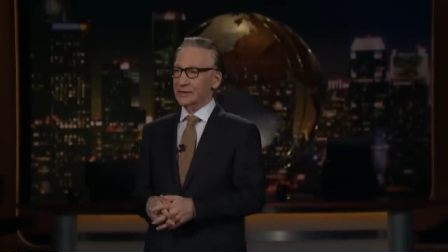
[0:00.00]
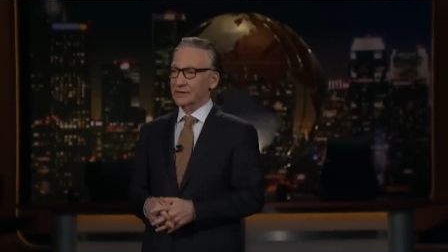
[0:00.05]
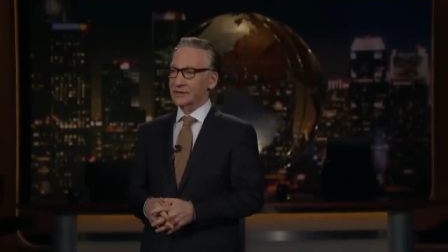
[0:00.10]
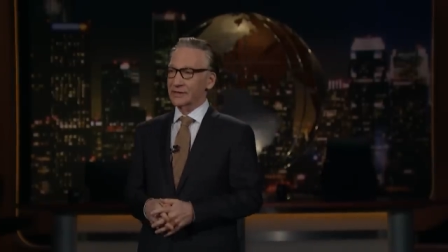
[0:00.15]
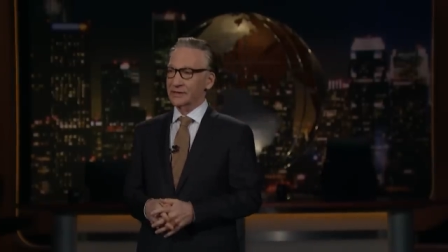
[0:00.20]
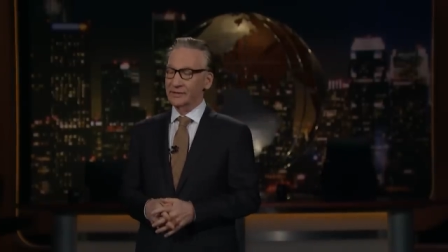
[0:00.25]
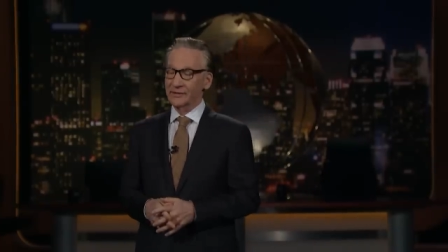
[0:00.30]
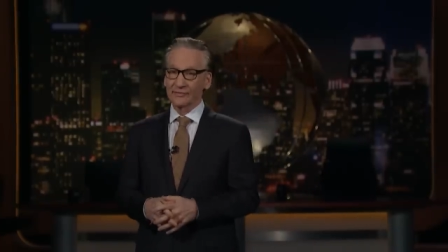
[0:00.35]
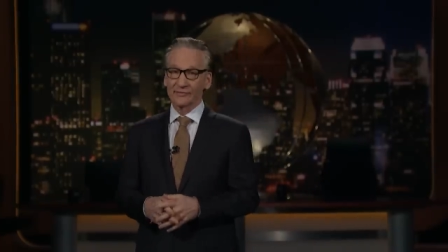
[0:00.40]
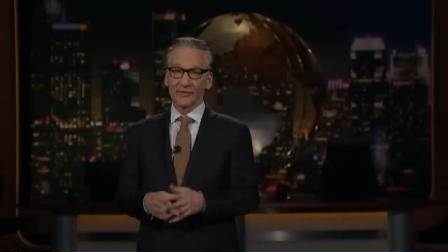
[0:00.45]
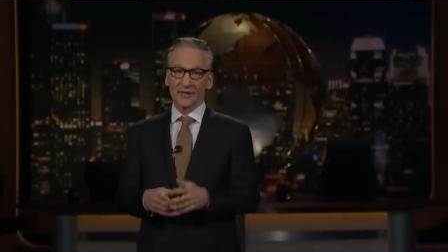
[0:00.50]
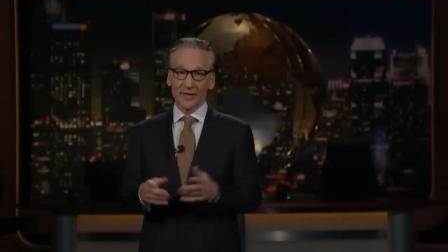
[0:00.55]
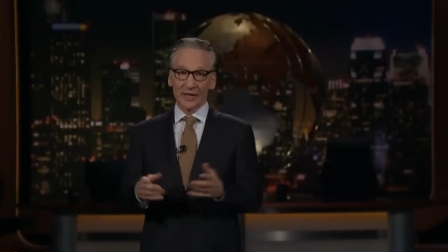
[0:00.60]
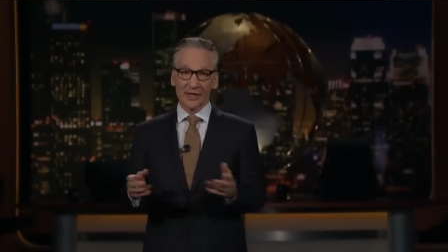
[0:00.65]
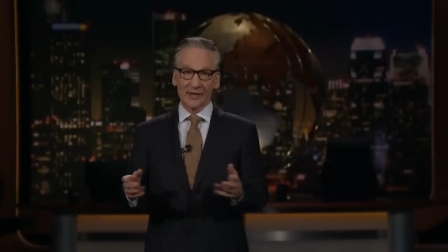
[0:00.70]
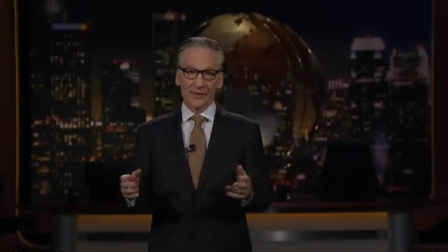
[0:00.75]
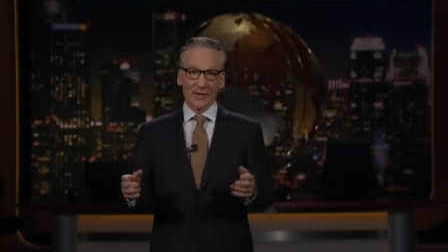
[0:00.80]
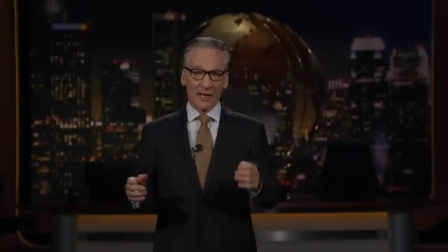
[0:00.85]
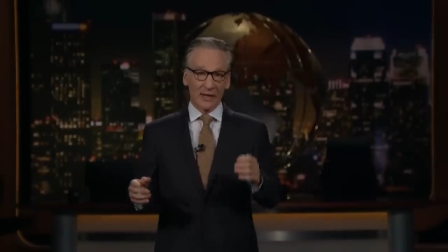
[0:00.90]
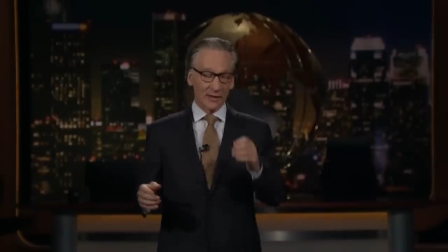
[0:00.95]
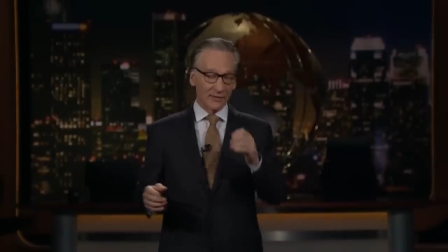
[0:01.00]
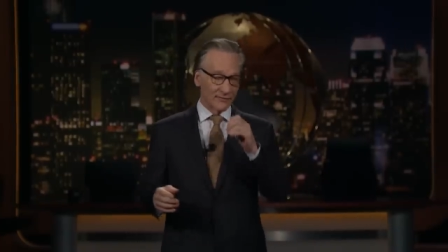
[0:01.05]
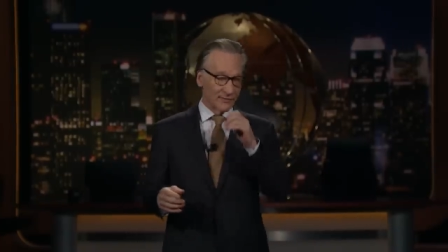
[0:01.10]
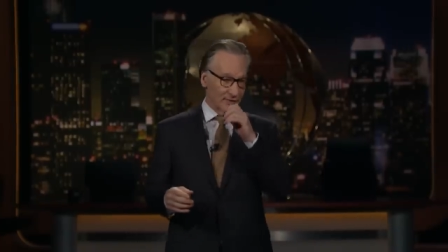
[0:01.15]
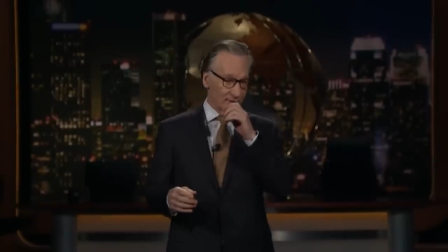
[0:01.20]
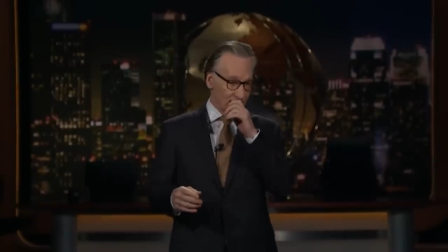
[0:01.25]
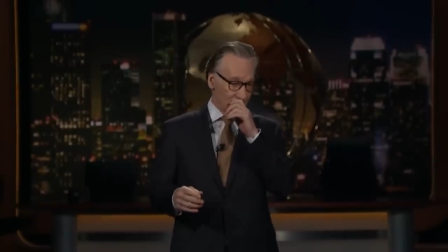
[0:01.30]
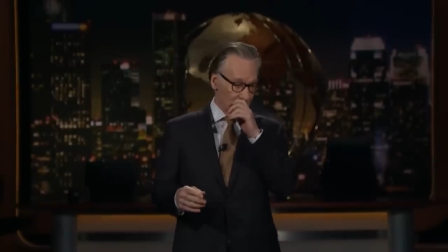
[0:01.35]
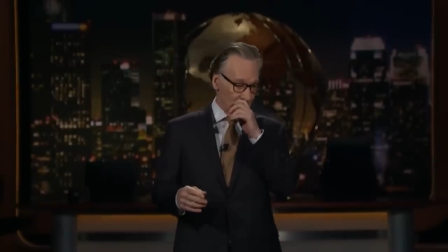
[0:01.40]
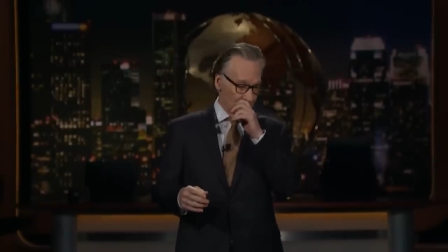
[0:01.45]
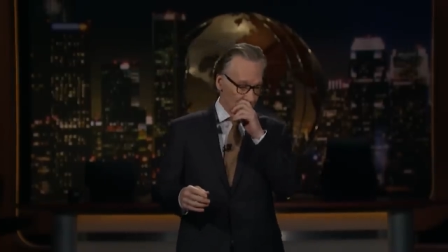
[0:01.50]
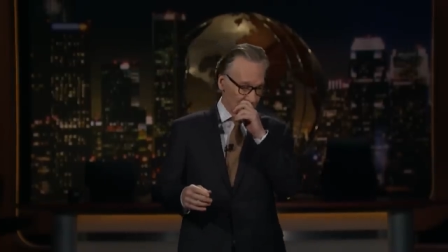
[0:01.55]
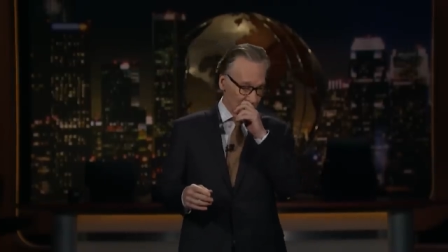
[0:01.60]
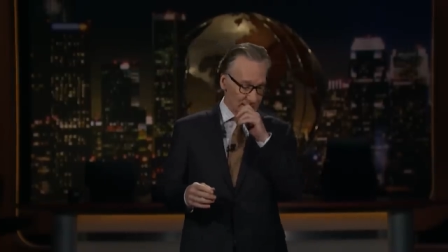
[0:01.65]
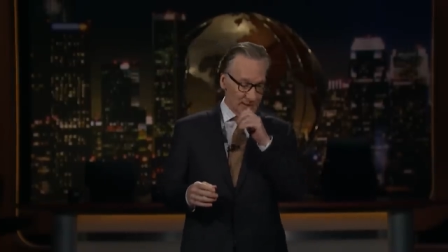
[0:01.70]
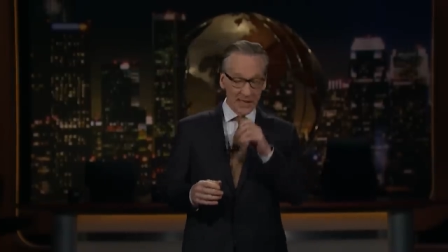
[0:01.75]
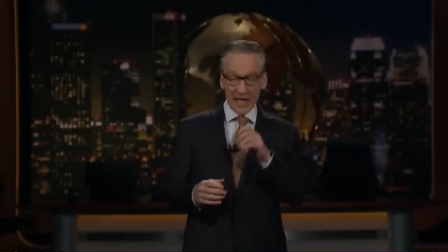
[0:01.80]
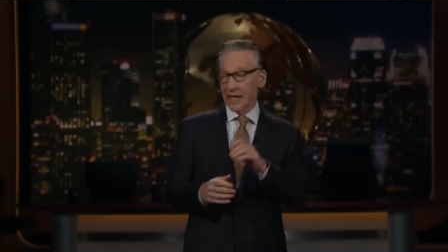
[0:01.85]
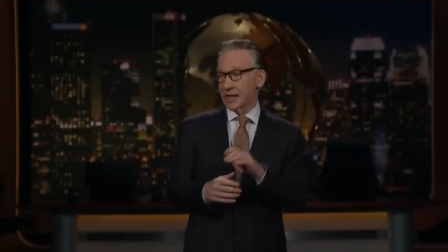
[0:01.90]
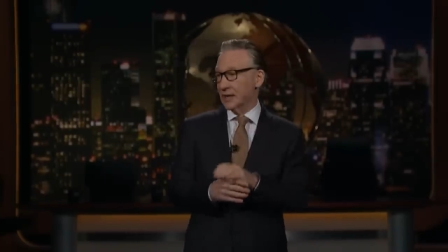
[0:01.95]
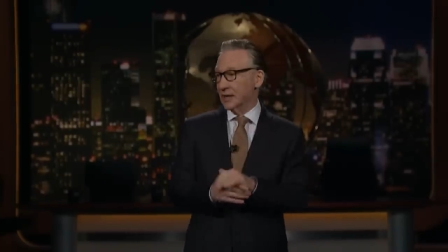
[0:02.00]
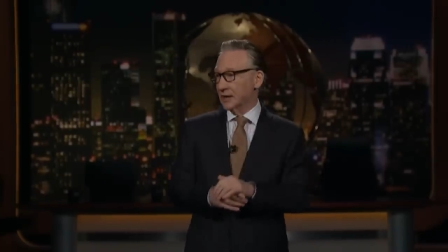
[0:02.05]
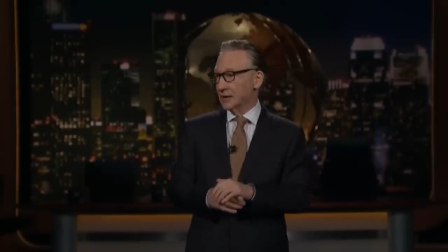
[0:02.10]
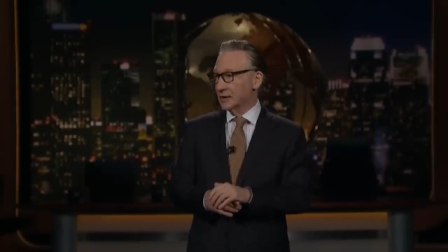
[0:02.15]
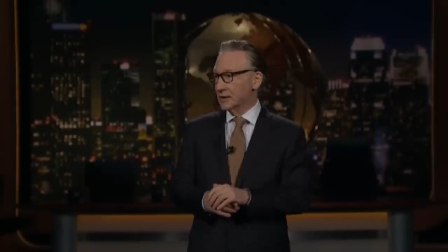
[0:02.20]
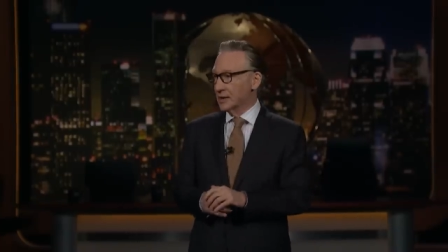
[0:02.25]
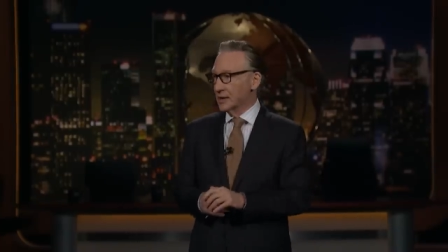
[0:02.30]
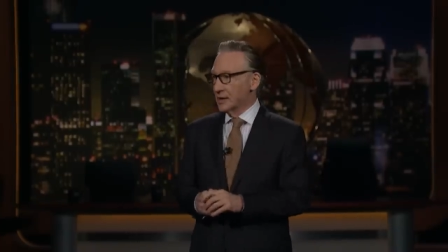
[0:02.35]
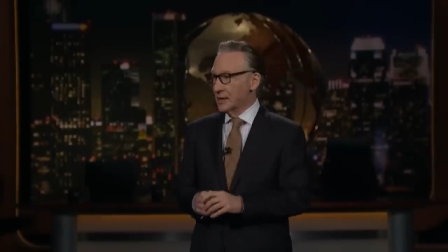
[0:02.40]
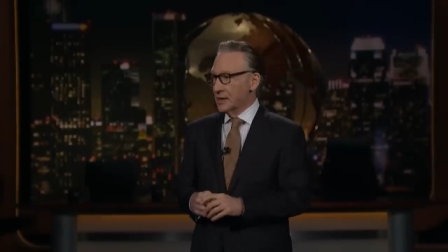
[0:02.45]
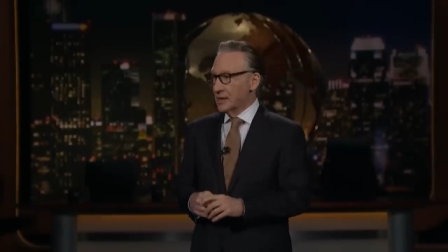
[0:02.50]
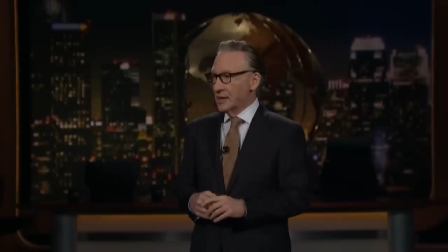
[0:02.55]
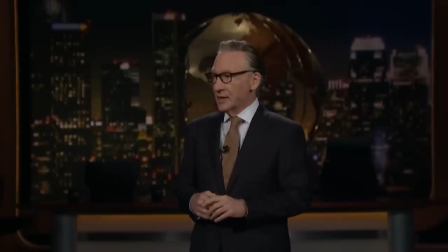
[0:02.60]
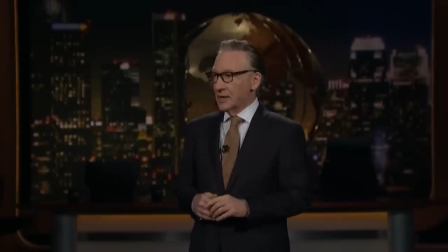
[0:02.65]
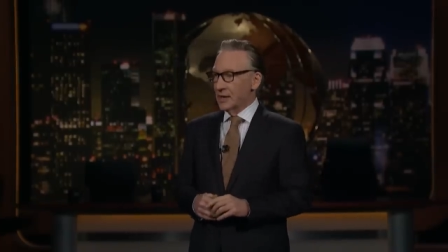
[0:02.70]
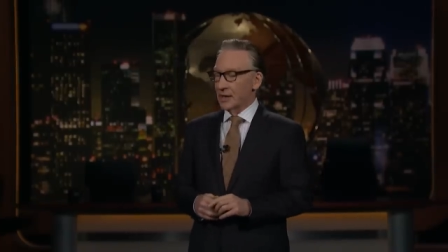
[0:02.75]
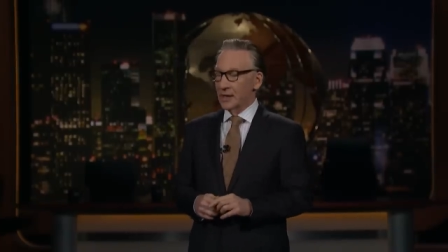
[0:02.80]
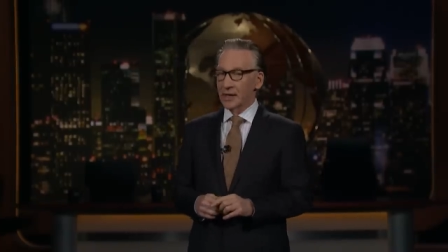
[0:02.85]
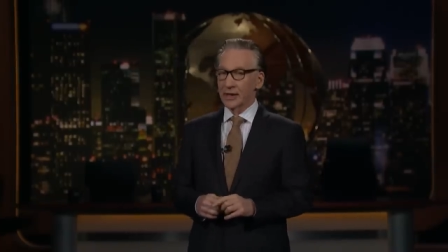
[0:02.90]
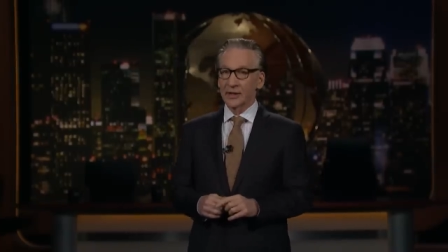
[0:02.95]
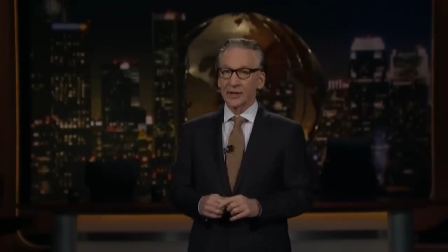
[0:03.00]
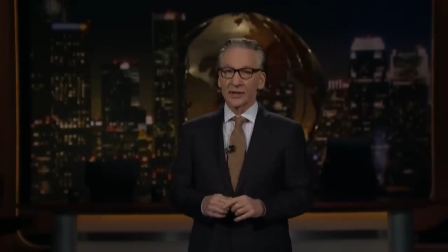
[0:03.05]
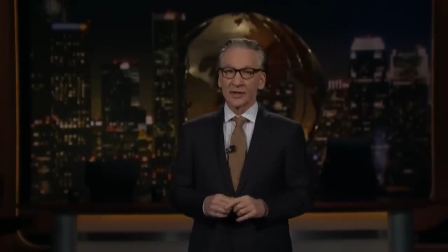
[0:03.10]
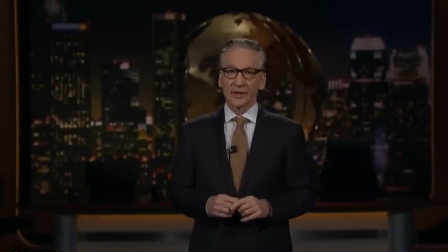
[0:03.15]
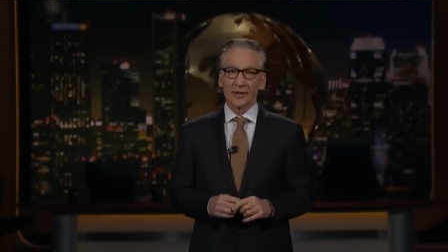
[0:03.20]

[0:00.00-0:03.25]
there's a new video out of him uh, naked. Uh,